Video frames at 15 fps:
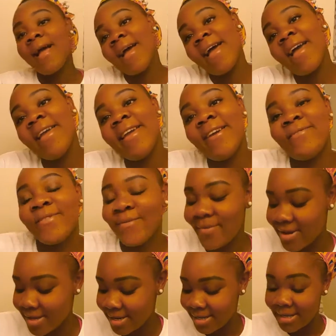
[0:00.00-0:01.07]
Hi
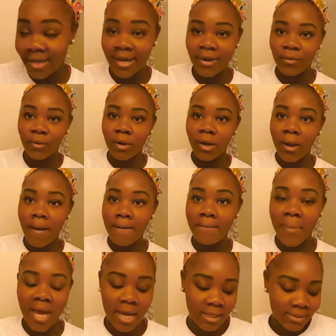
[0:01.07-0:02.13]
everybody and
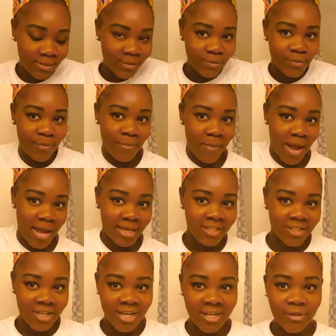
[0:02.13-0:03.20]
welcome back to my
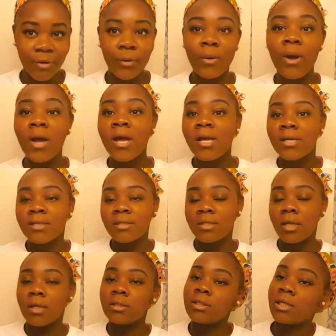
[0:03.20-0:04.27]
channel.
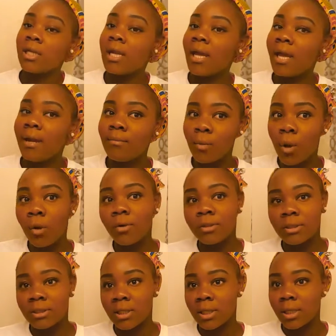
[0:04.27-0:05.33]
So today I'm
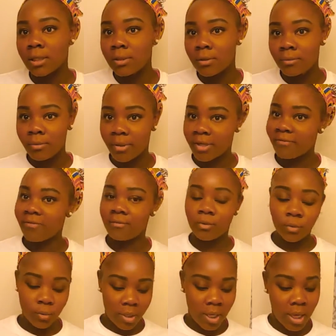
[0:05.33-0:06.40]
going to take a little break from
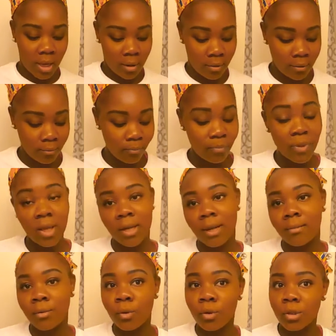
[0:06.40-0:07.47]
doing hair and
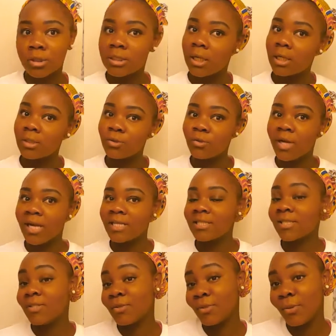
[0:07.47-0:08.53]
I'm going to tell you
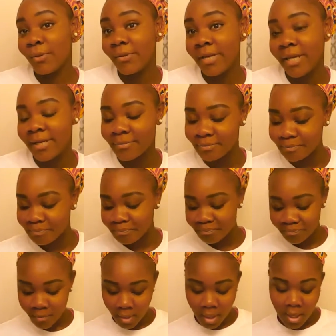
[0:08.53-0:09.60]
guys a story.
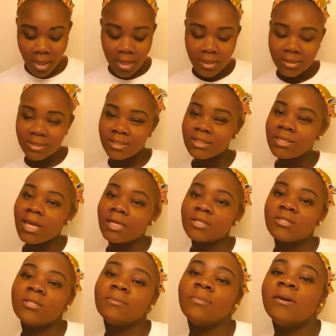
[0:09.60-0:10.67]
This is
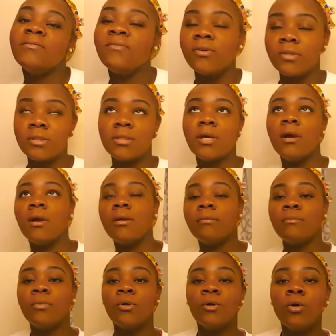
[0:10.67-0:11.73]
actually my first
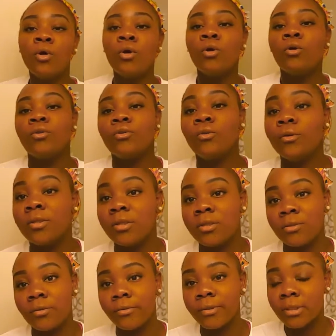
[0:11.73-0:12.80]
time doing a
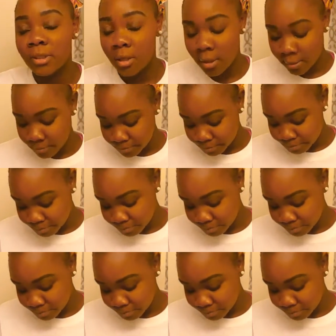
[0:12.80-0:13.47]
story time.